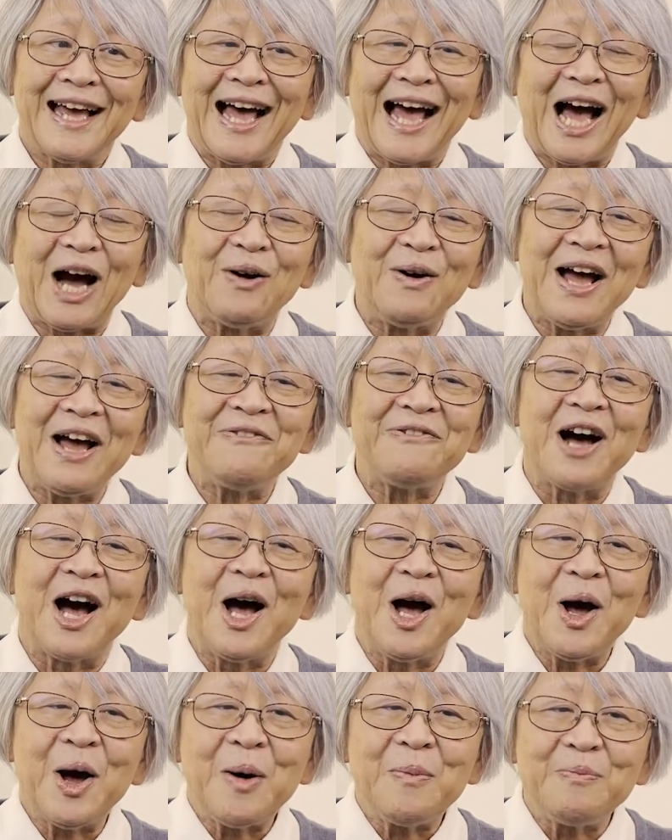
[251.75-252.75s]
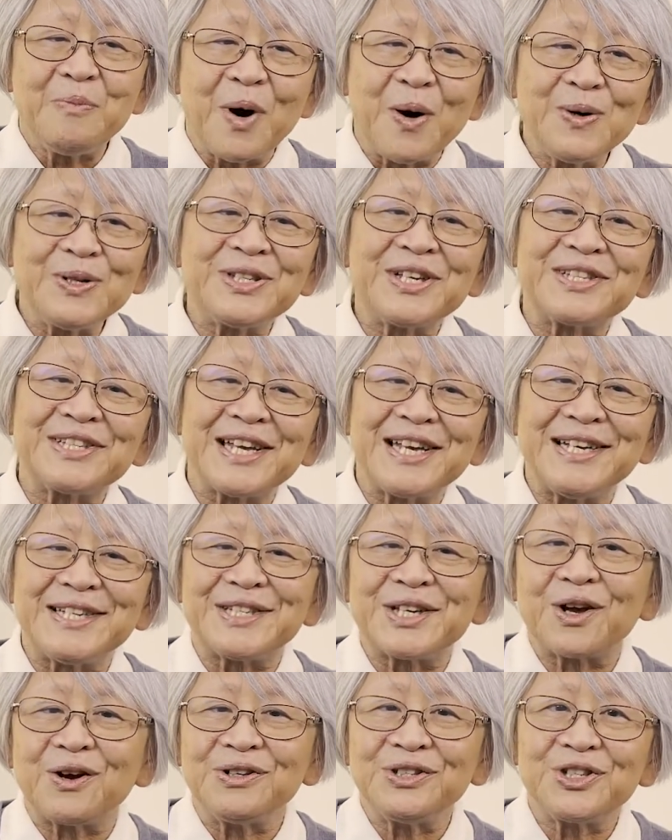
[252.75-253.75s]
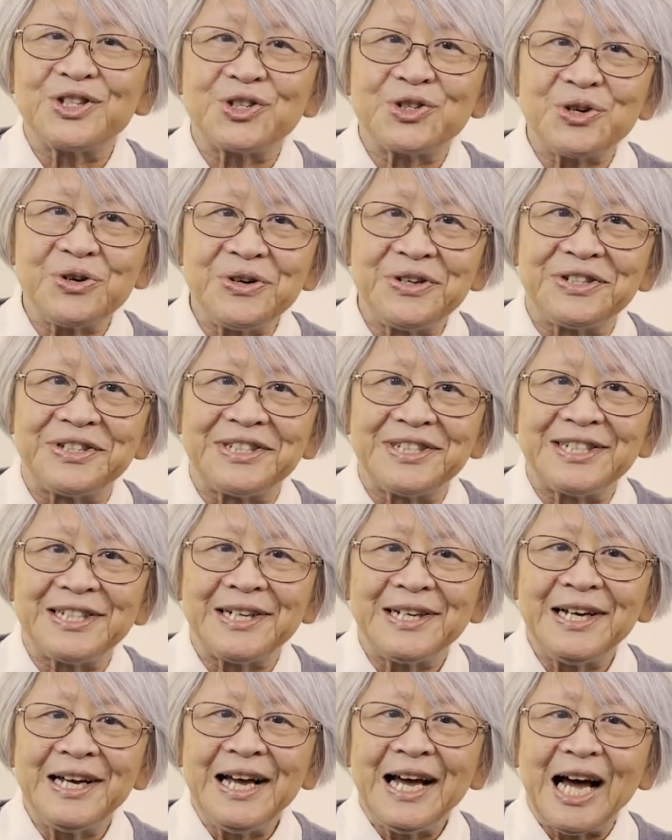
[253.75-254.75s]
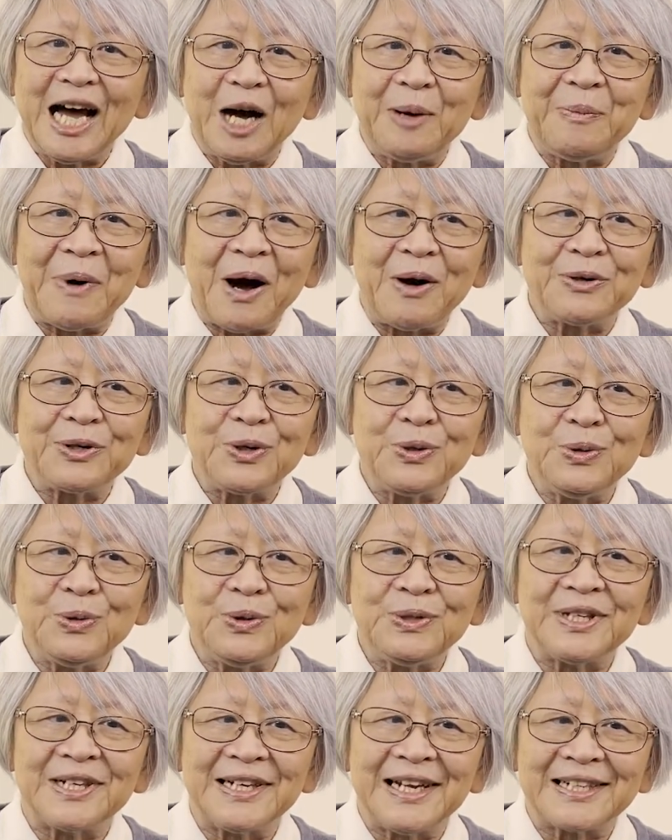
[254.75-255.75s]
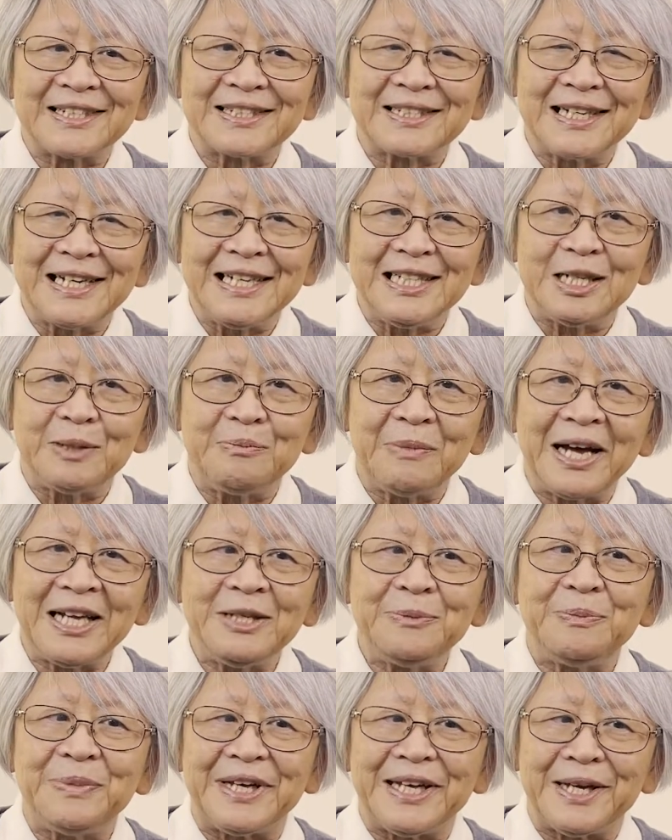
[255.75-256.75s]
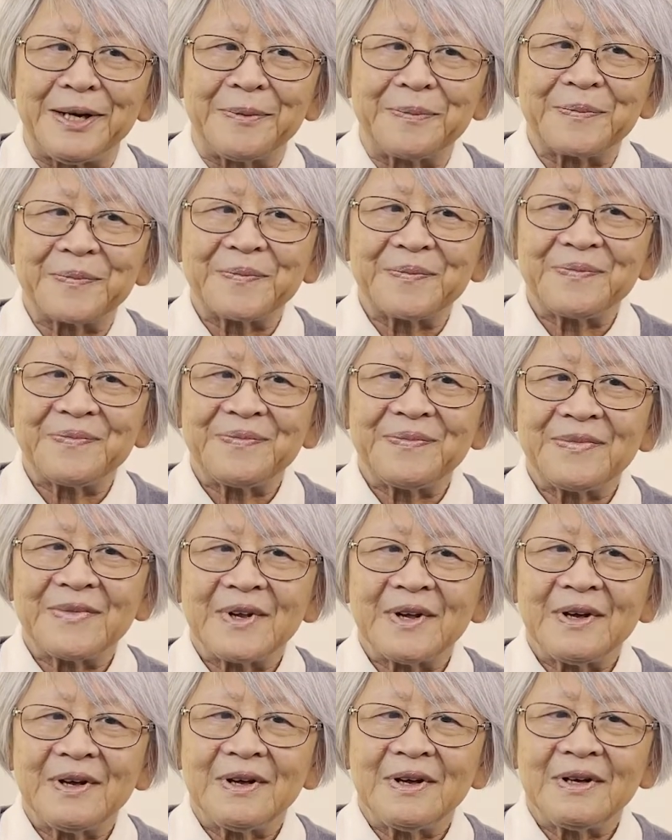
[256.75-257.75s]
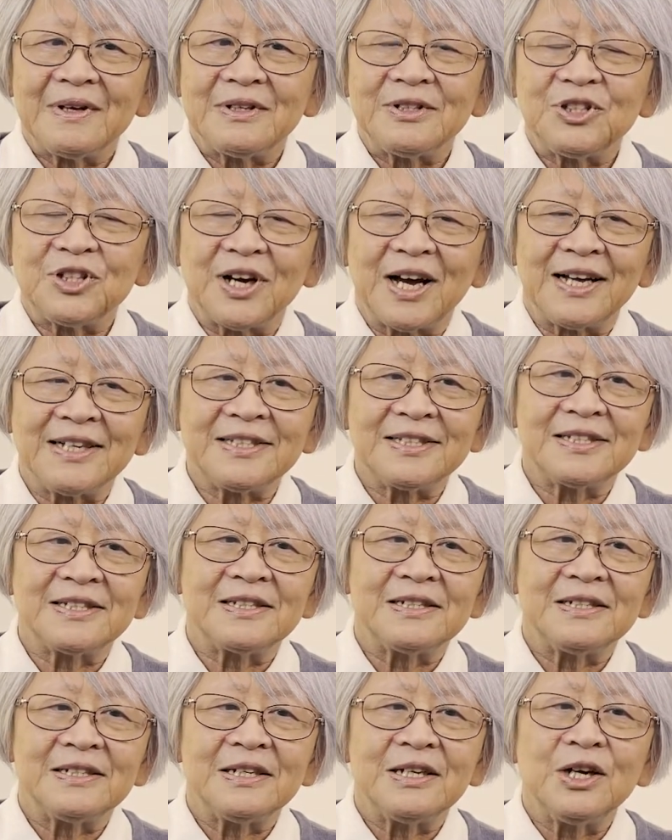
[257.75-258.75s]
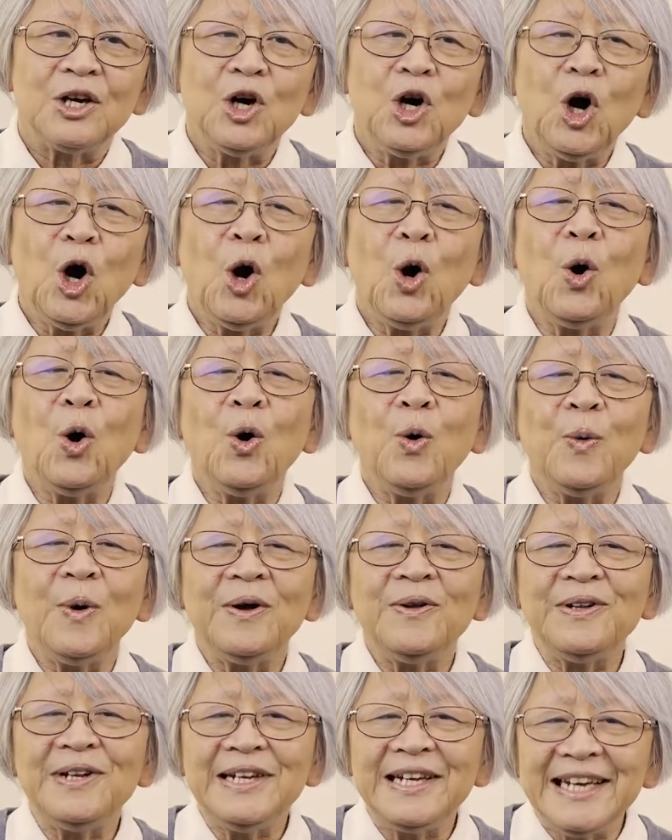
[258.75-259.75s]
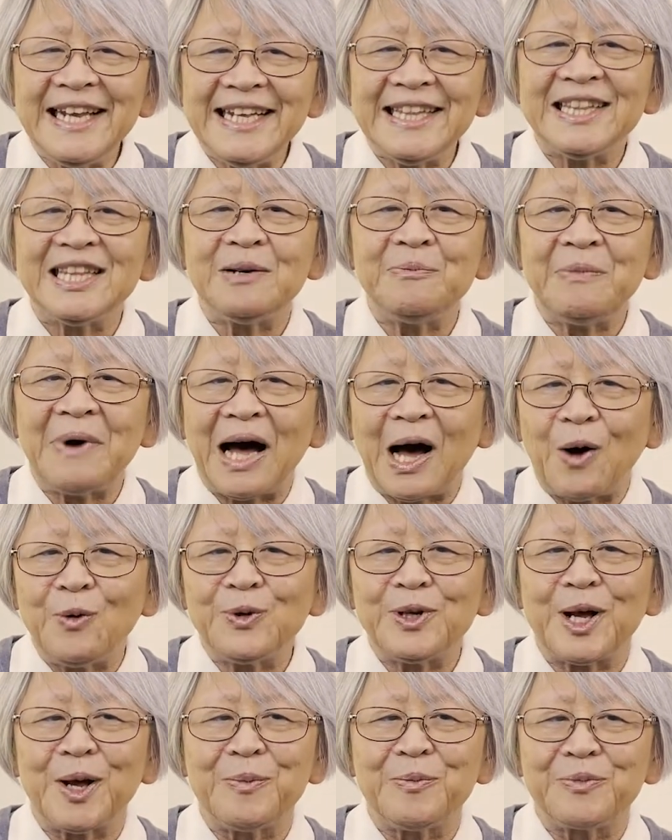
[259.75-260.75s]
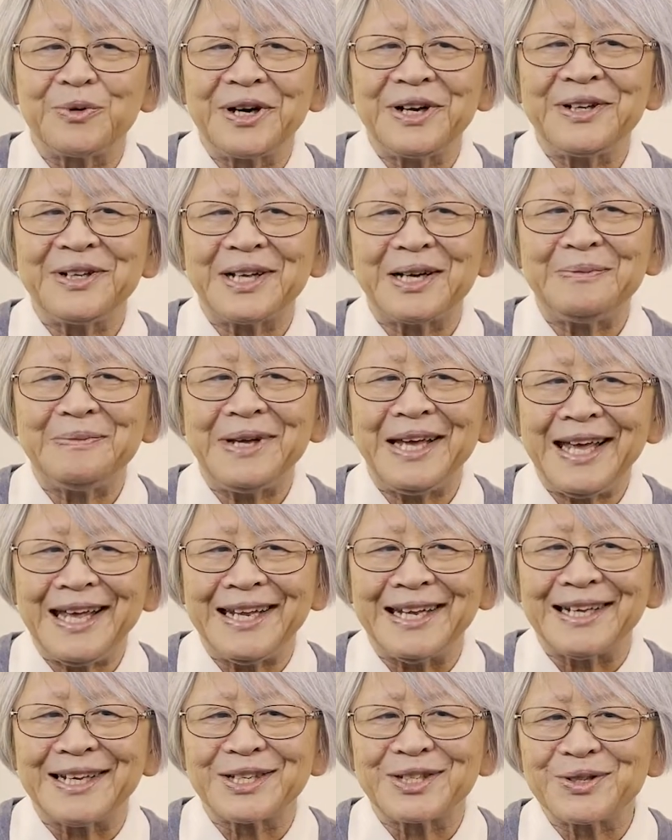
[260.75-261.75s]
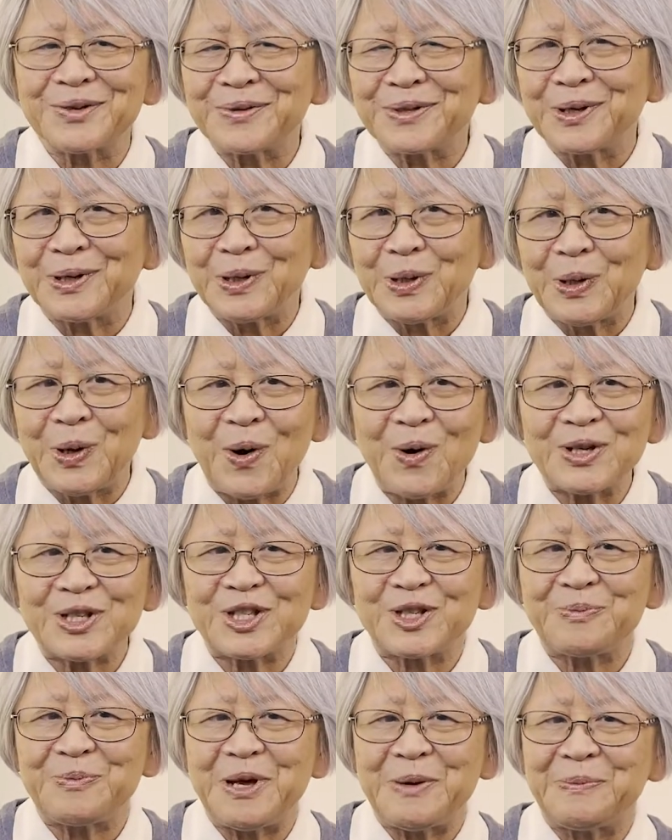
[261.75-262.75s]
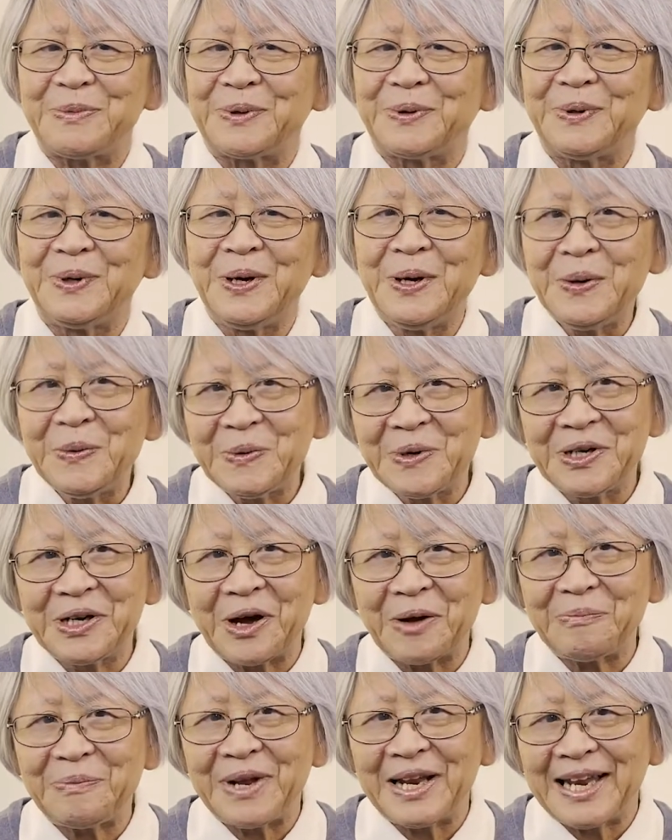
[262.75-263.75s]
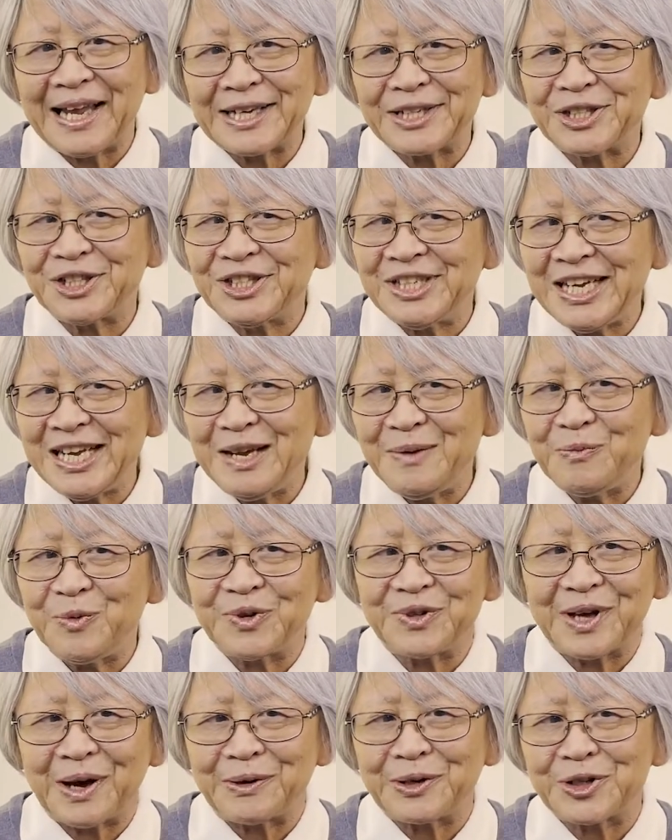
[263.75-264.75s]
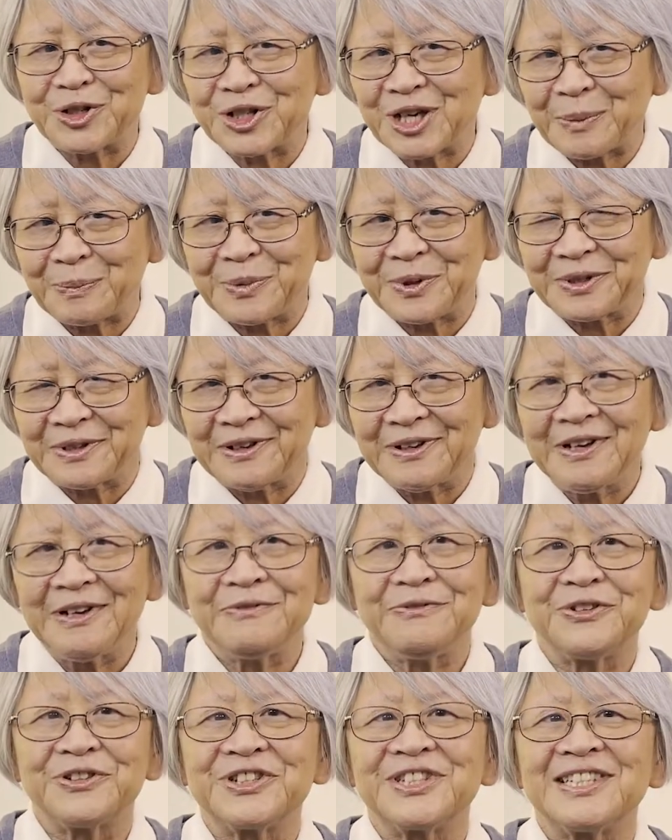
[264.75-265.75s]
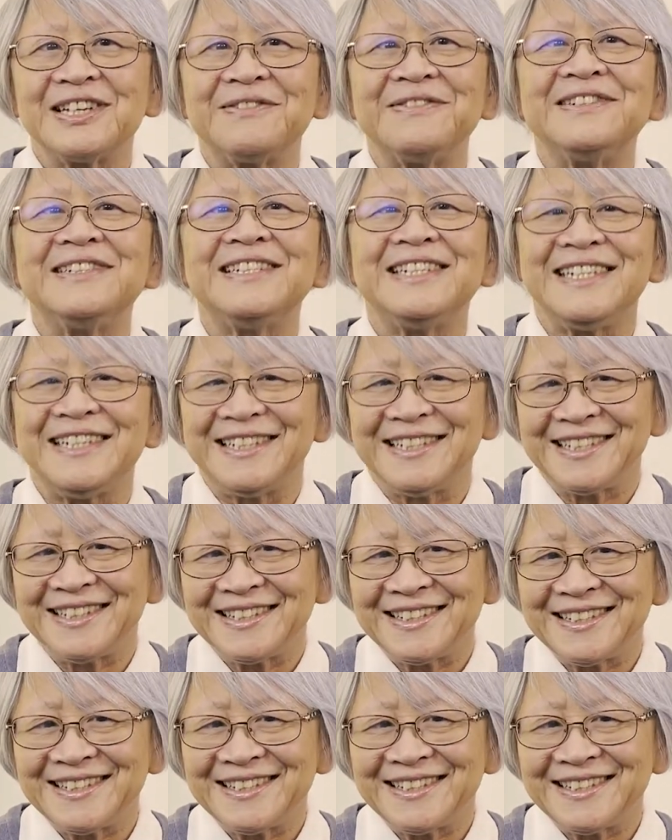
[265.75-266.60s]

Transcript: However, Moses is concerned about who the next leader might be. Just who will lead them out and bring them in, so the Lord's people will not be like sheep without a shepherd. Verse 17.